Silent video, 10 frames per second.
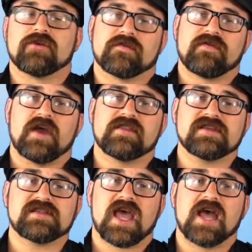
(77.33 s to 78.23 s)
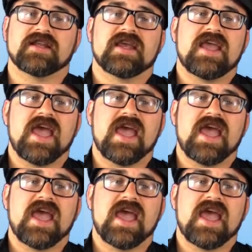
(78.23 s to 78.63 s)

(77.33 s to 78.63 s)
You can find this at